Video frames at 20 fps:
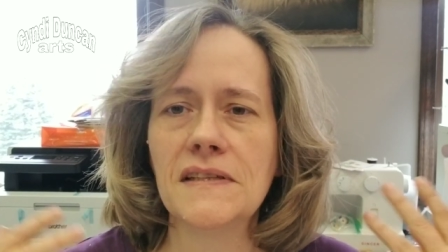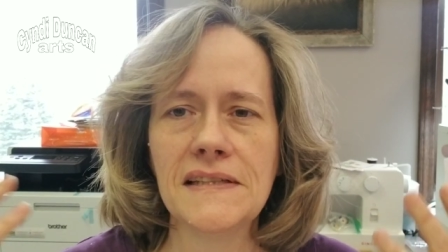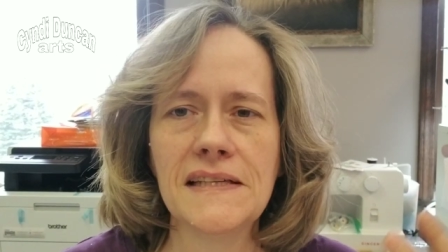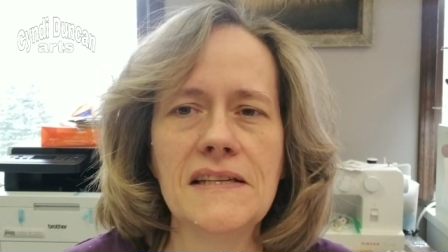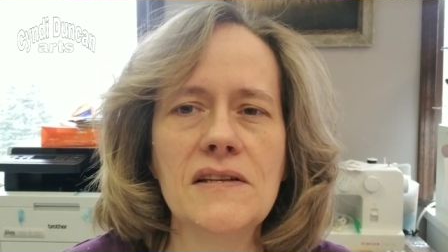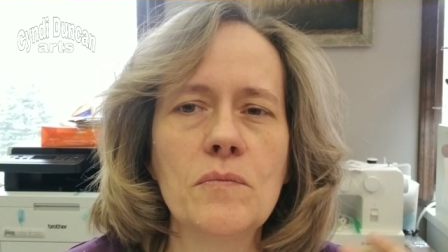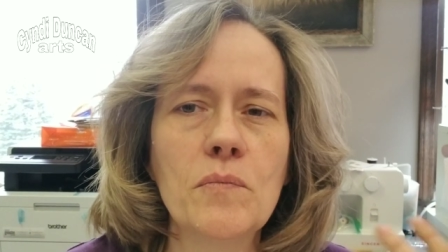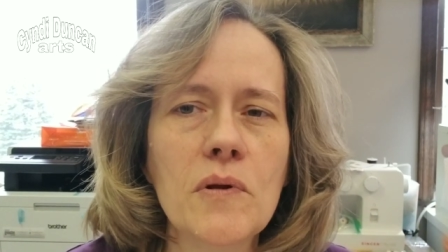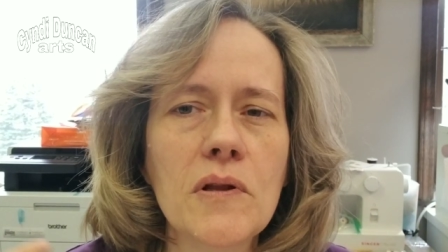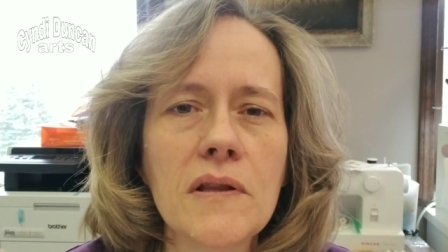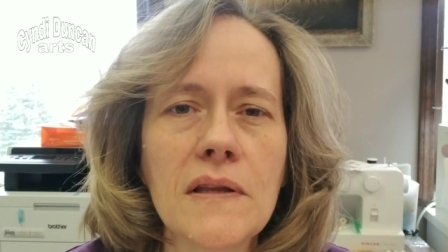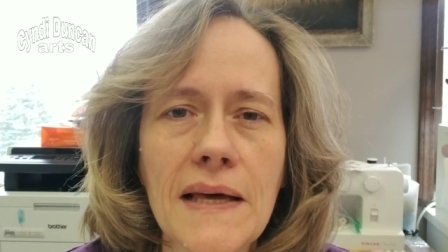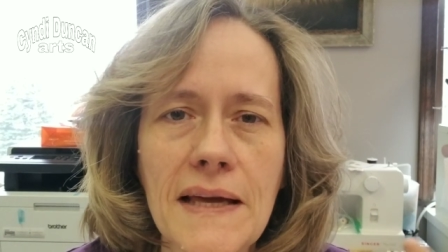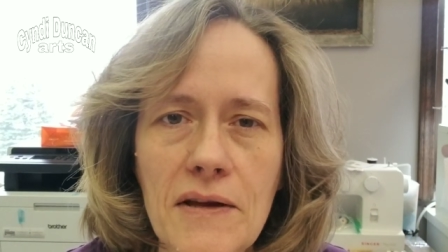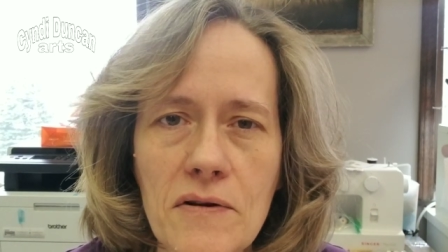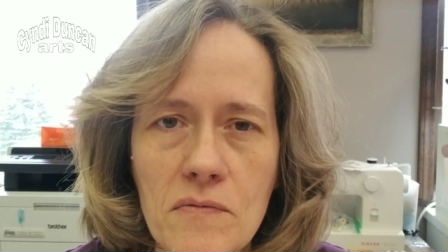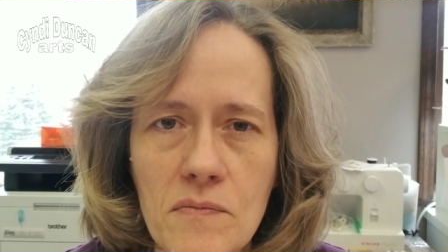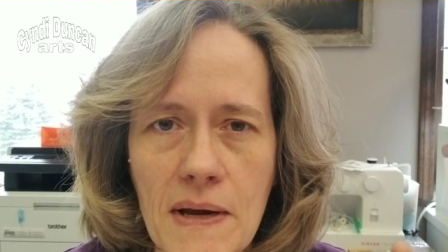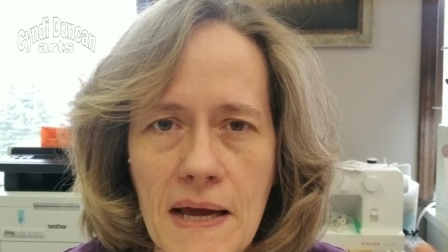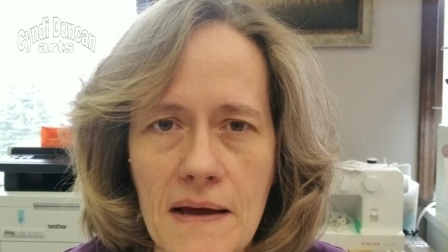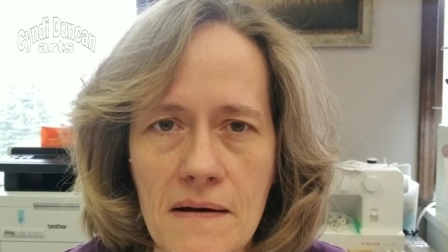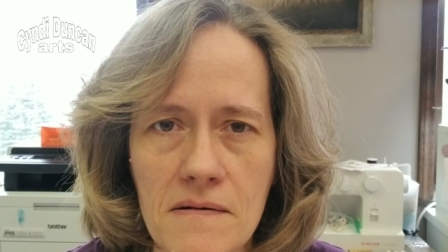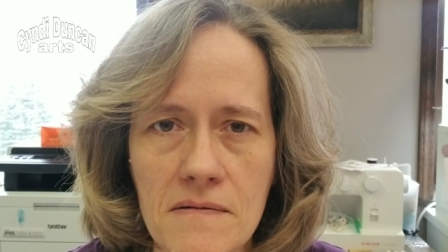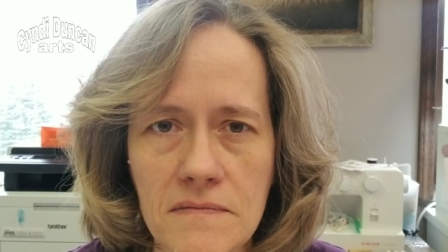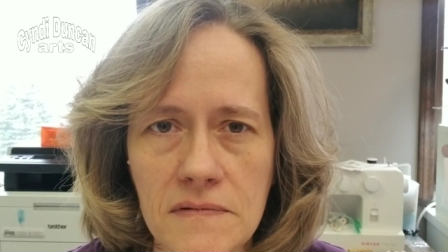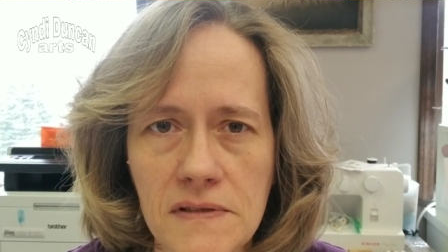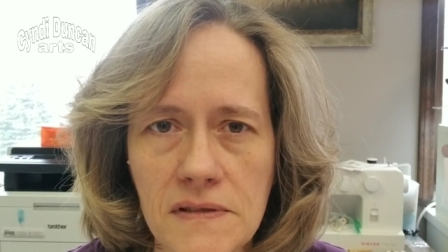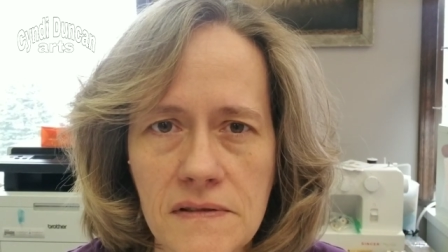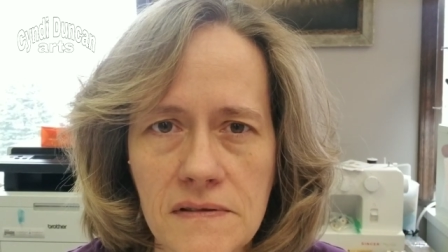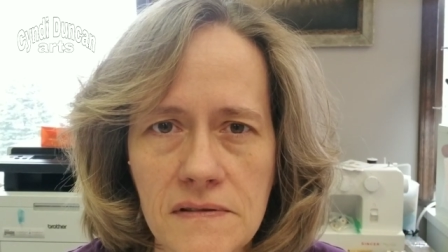I need to play
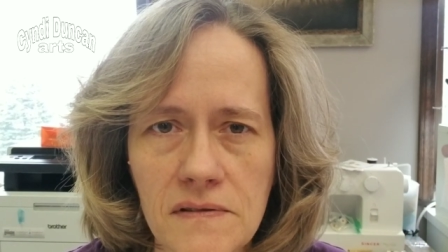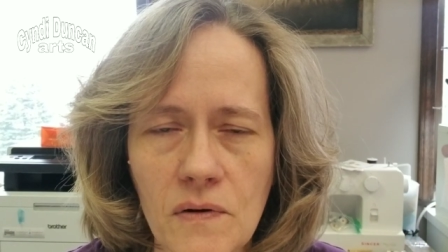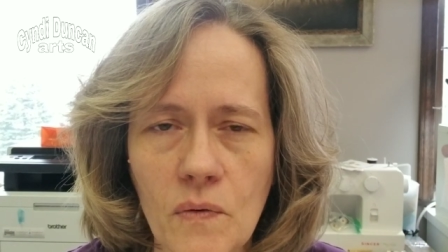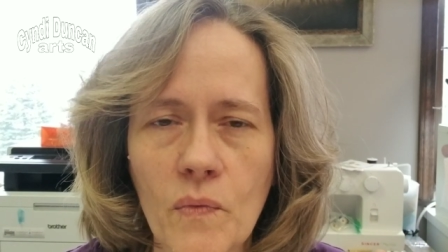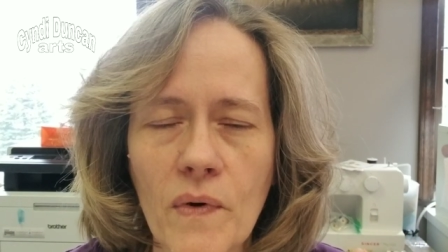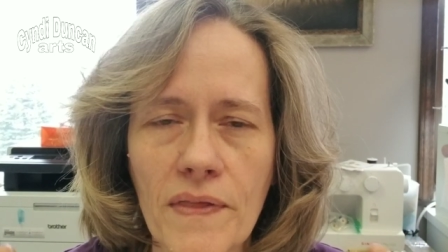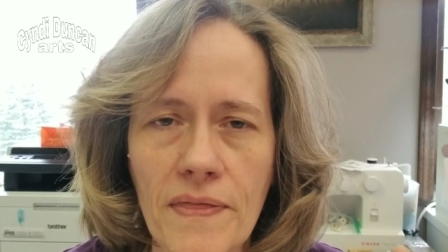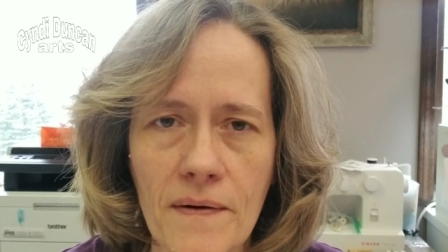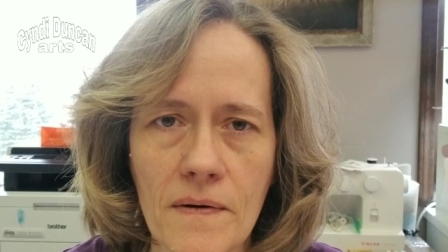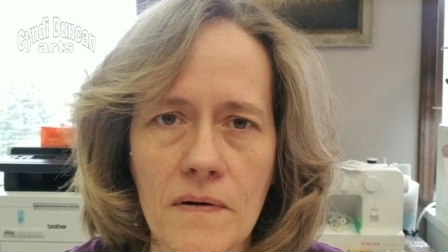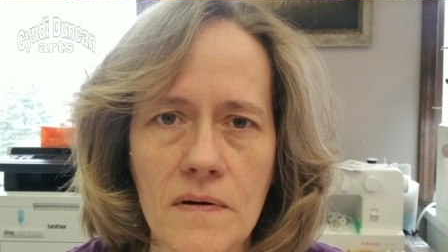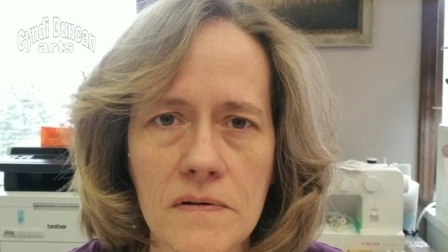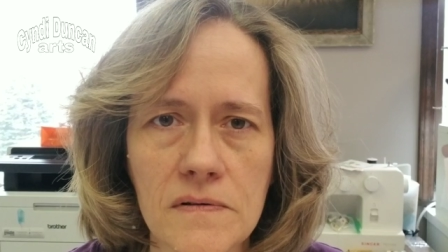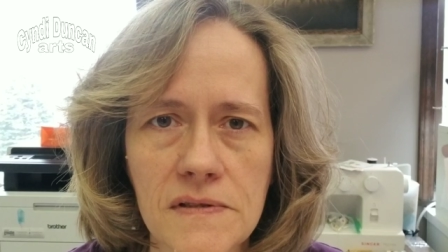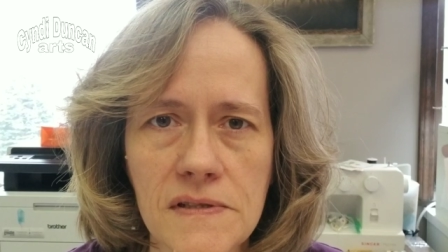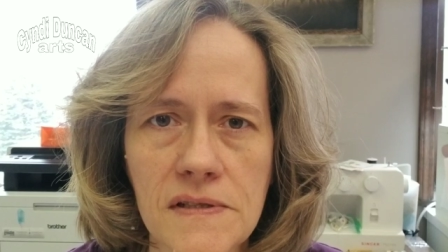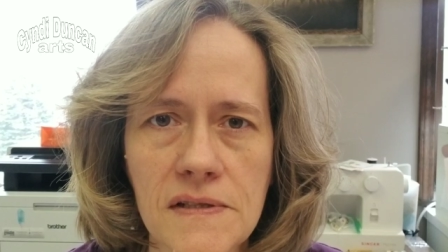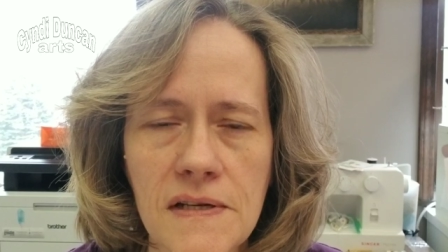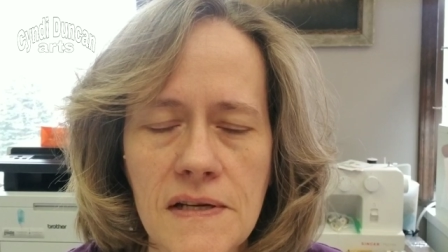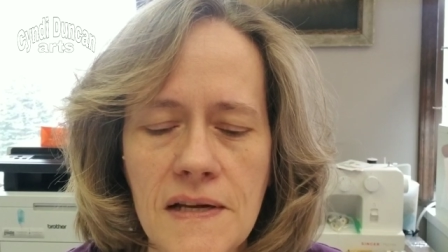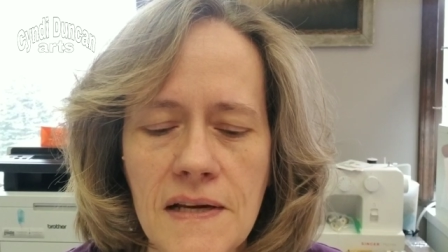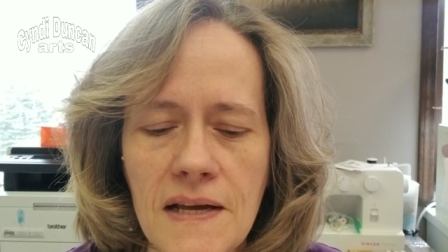around with art.